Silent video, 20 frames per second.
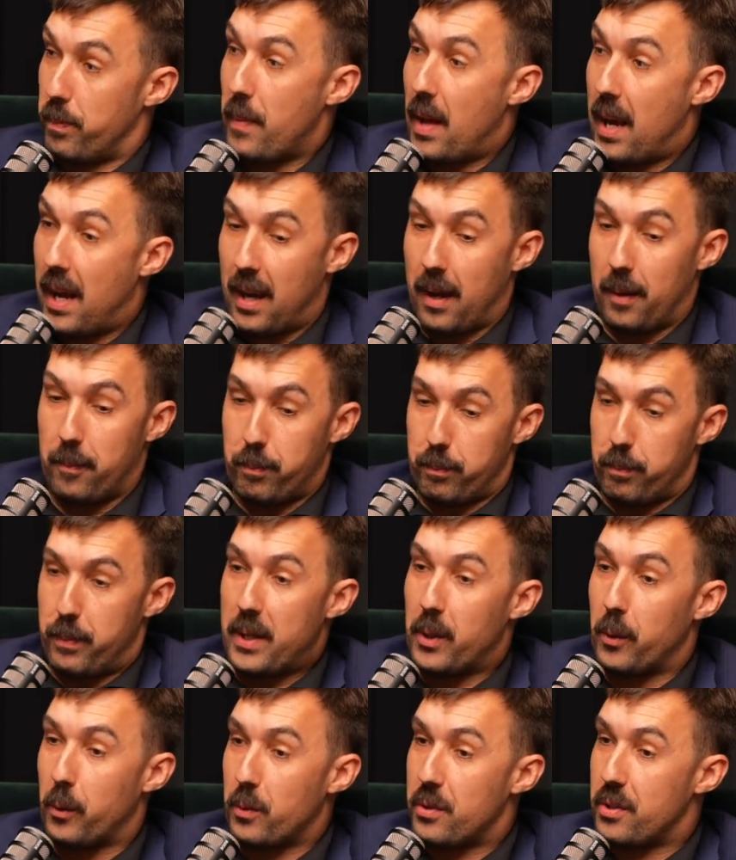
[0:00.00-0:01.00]
um,
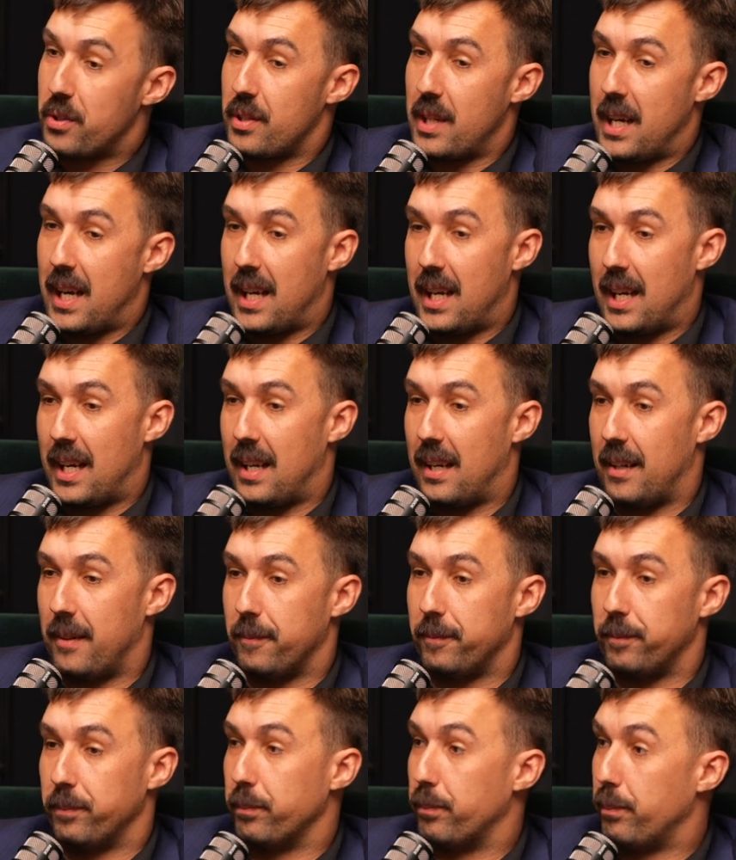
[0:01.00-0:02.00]
built
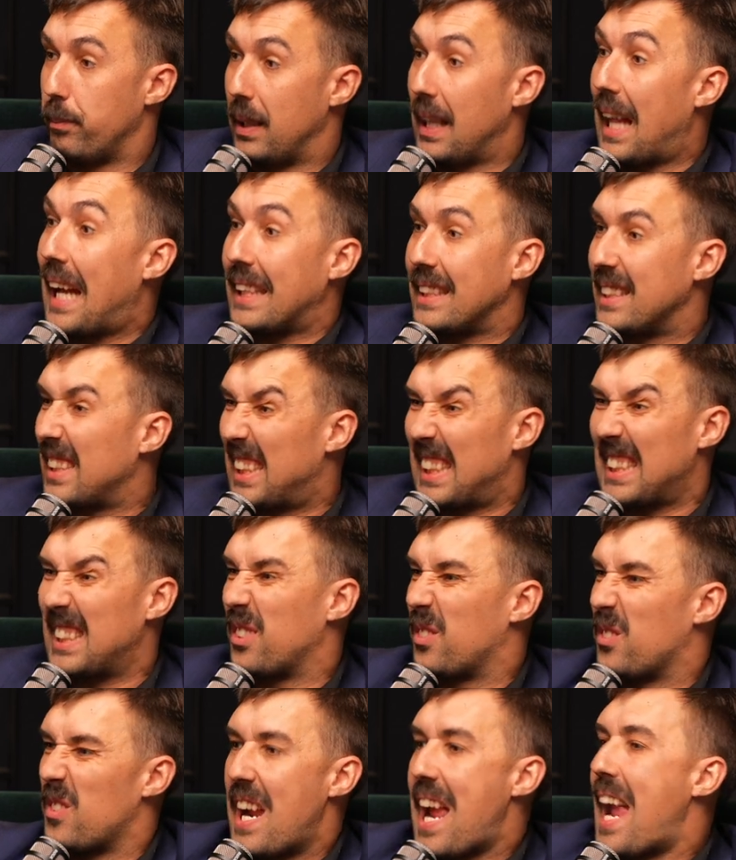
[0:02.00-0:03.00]
um, place, like
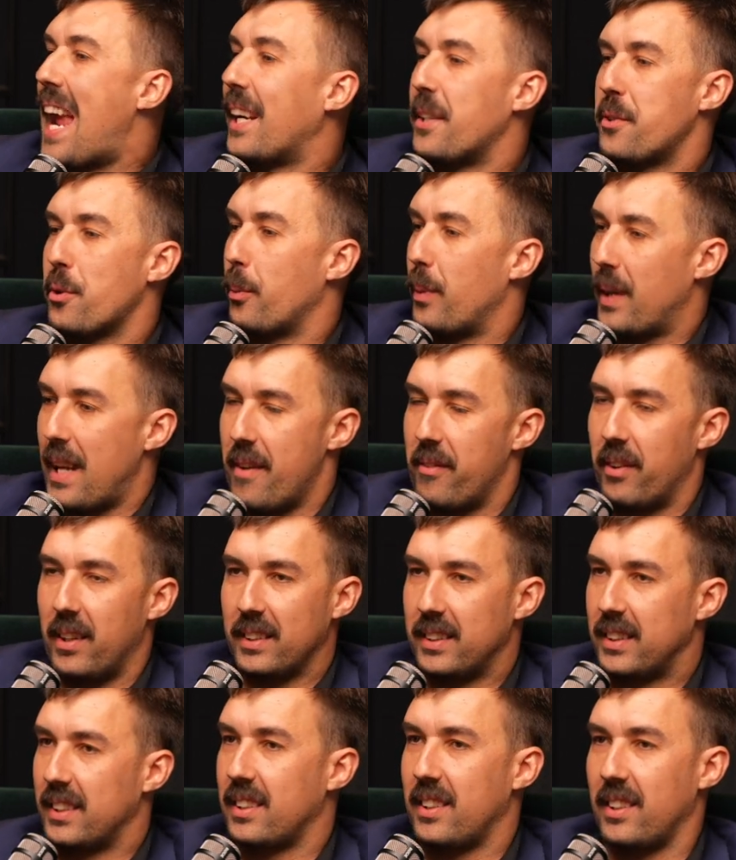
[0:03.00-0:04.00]
his ranch or whatever.
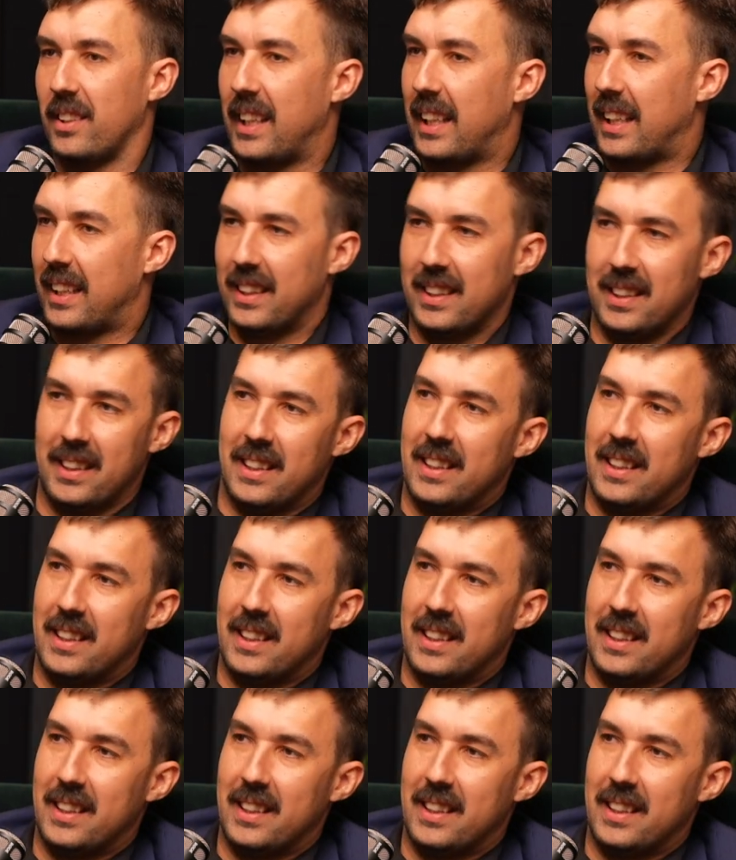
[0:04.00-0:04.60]
It's got like